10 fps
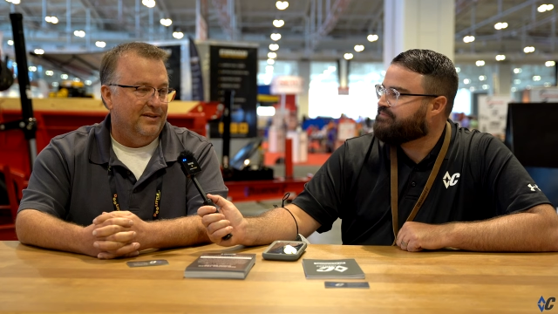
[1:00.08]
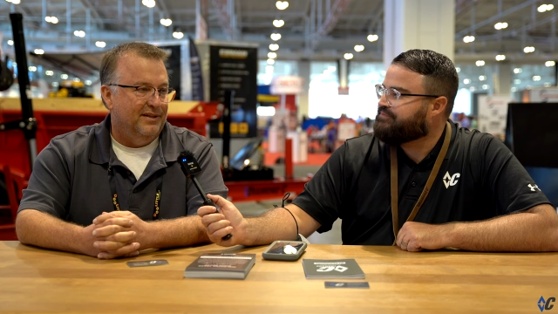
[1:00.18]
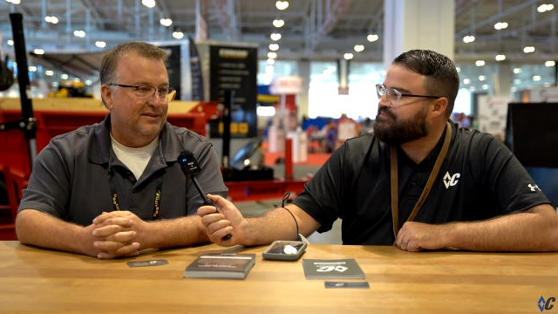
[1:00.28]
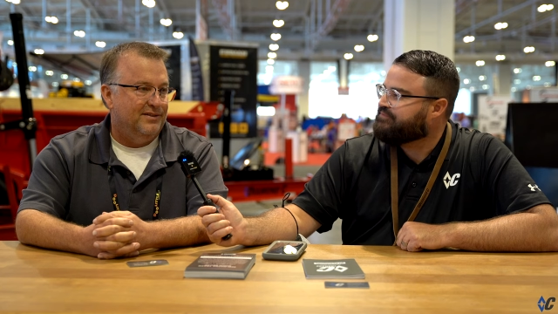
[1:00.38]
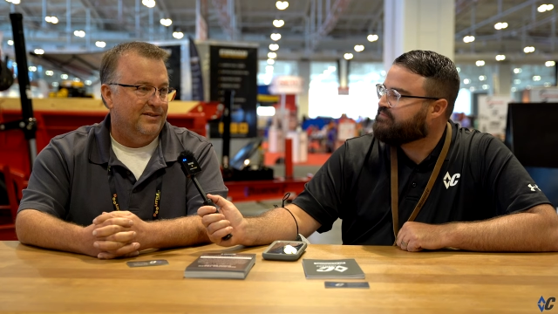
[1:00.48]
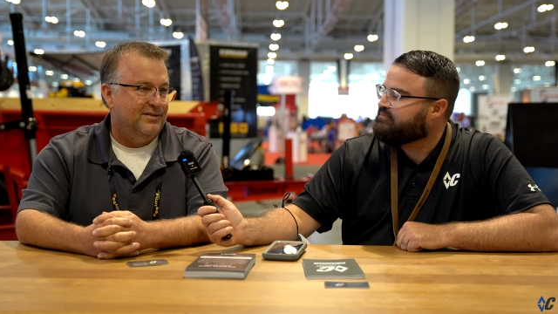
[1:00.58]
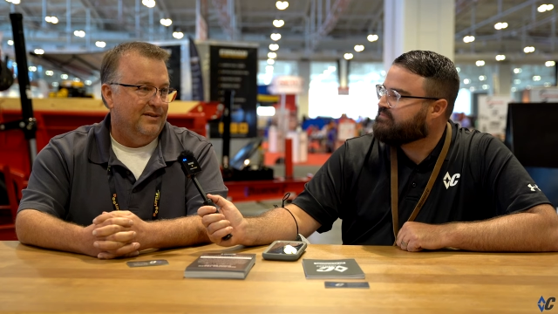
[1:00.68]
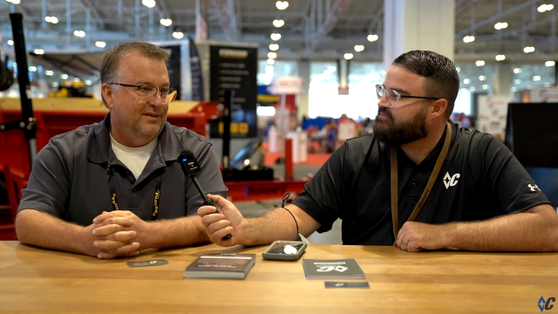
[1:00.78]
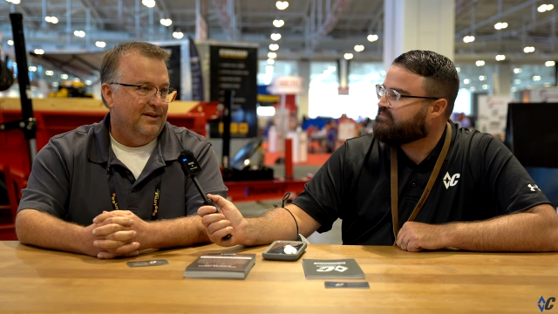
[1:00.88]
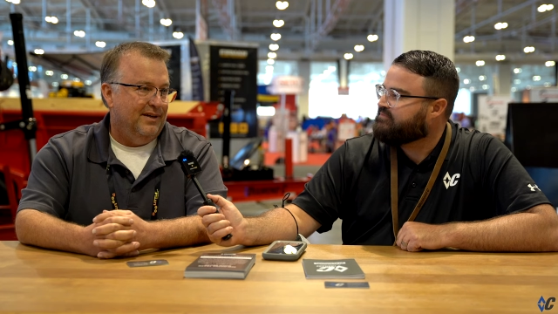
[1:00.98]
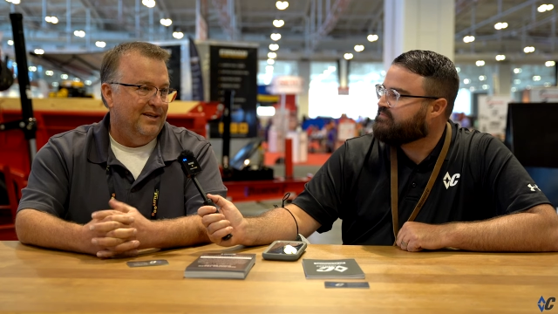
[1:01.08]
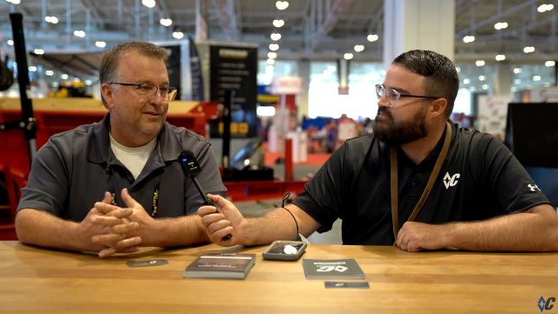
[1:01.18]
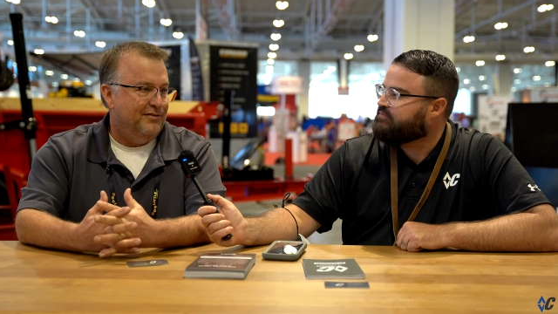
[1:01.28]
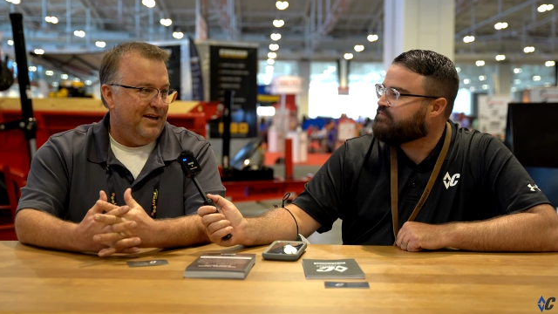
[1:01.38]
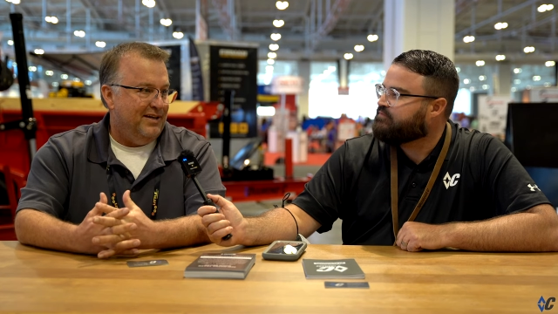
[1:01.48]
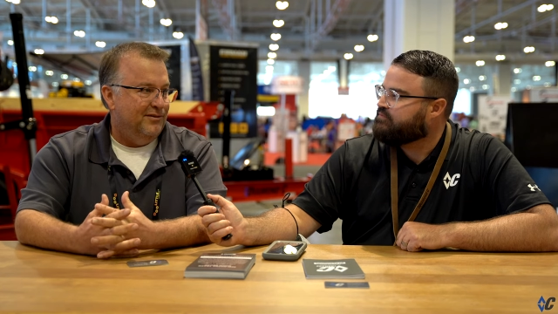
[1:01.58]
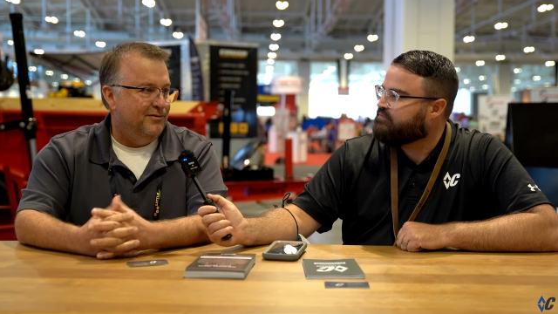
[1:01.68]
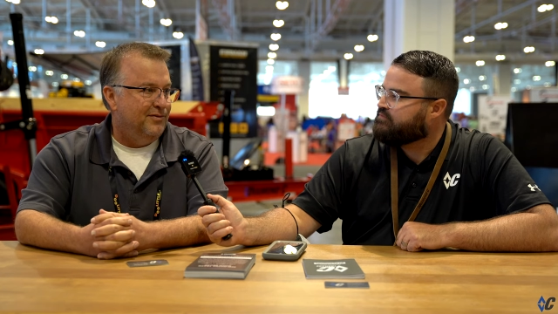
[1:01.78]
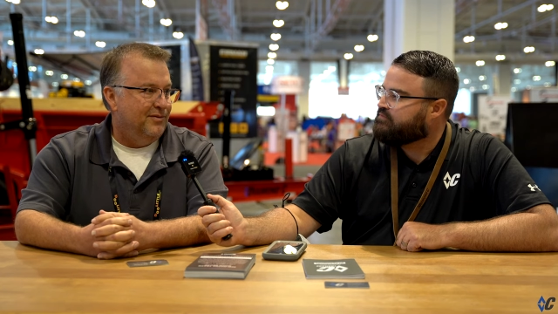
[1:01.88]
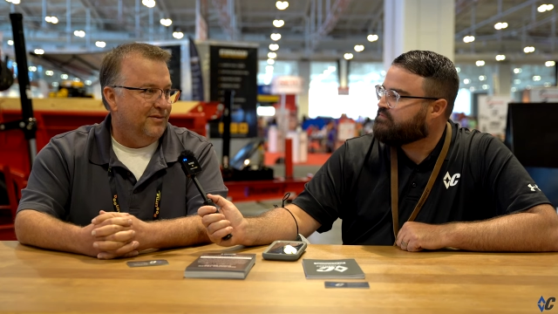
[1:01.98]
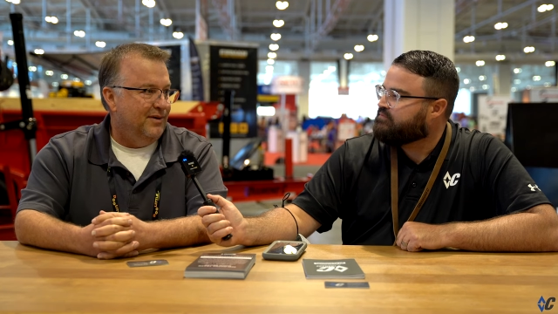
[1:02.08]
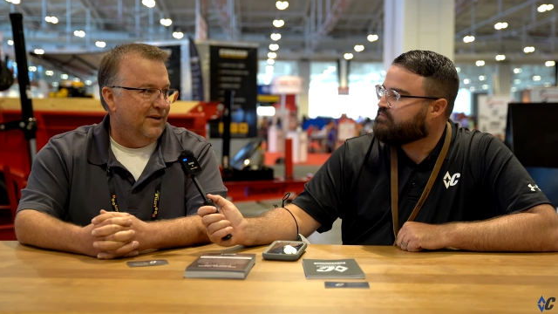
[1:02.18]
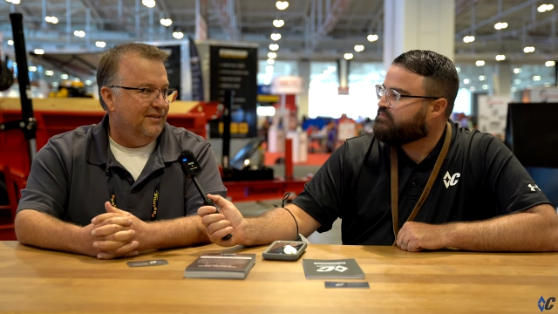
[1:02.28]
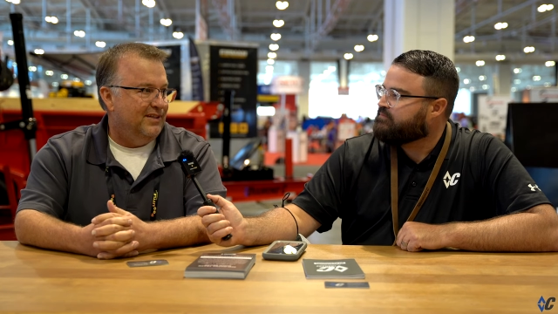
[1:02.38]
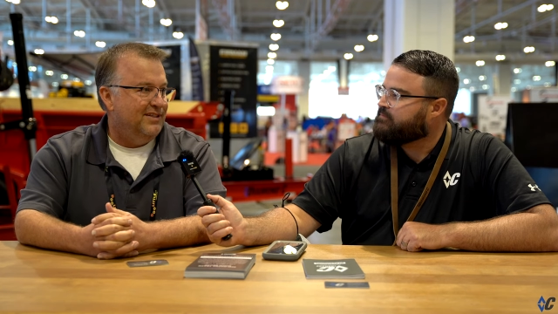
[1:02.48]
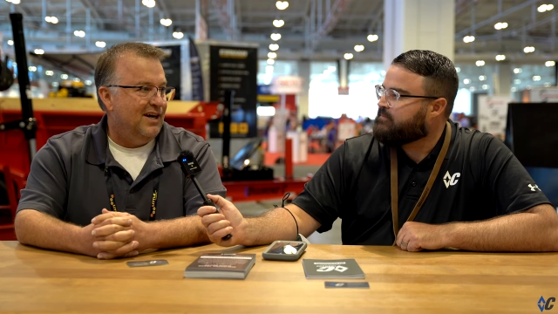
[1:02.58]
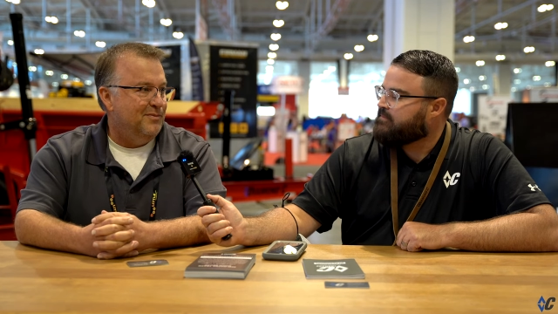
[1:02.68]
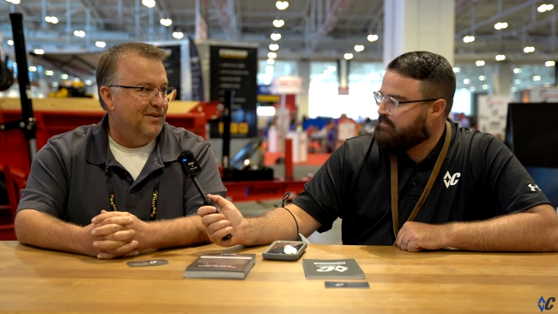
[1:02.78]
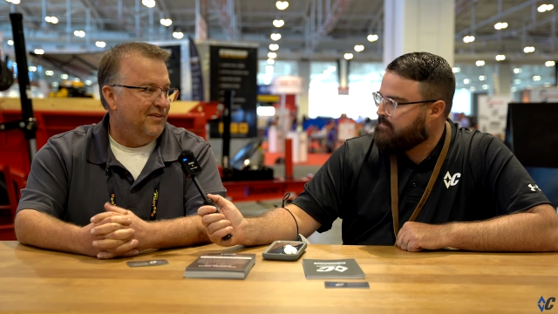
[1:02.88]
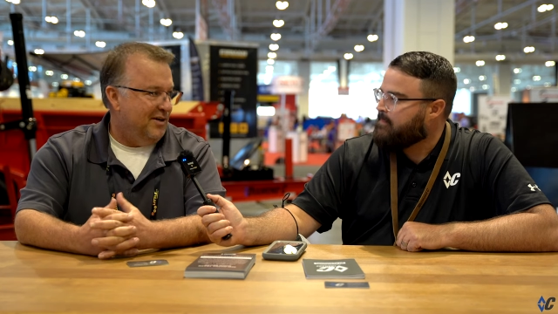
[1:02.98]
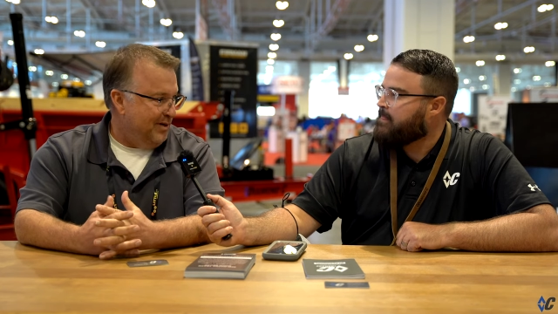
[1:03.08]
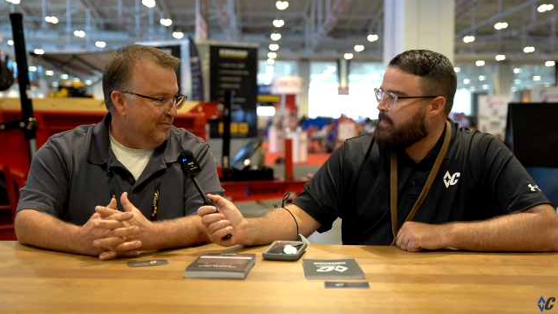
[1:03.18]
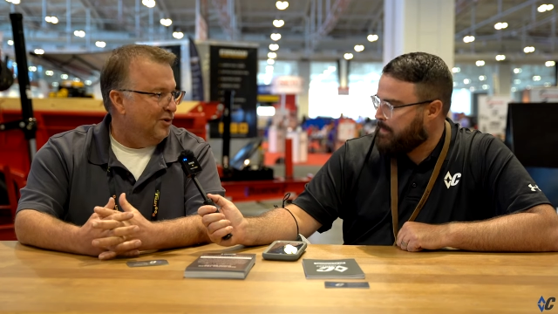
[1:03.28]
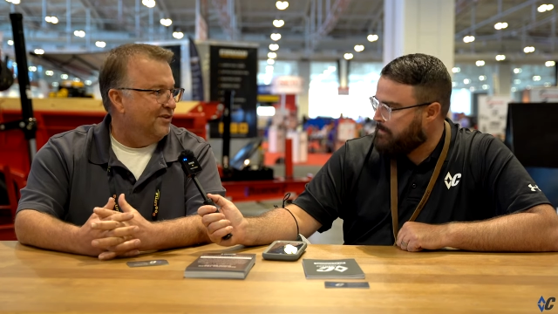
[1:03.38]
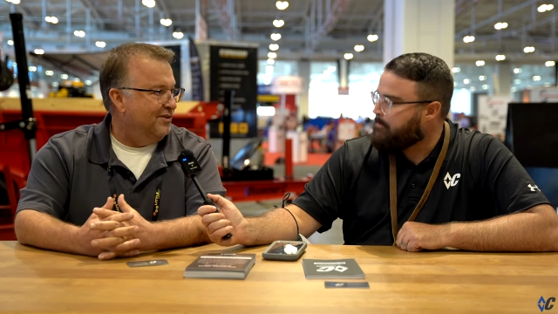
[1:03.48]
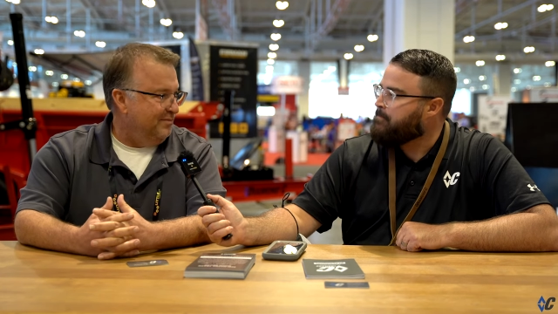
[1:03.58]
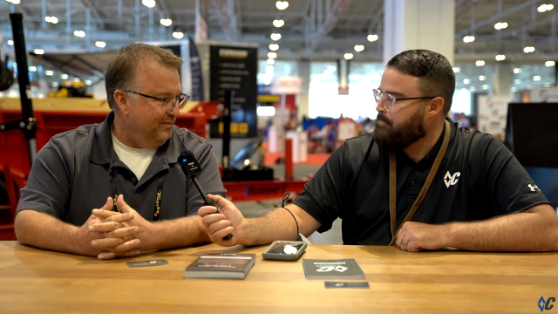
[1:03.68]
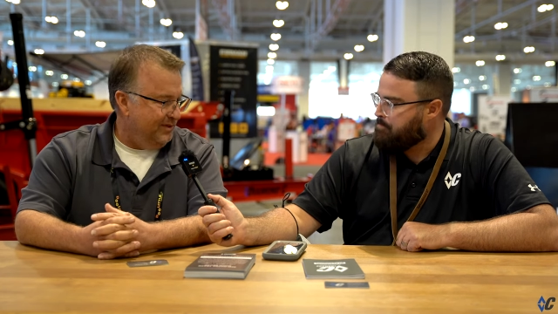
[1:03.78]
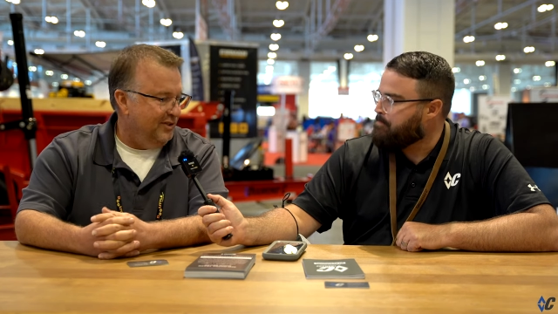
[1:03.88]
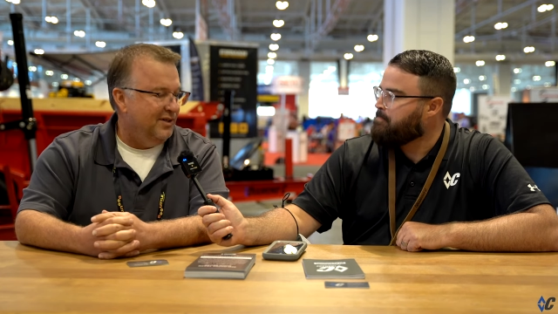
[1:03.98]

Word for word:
Speaker 1: it's innovative at the time they've come up with them, mm-hmm.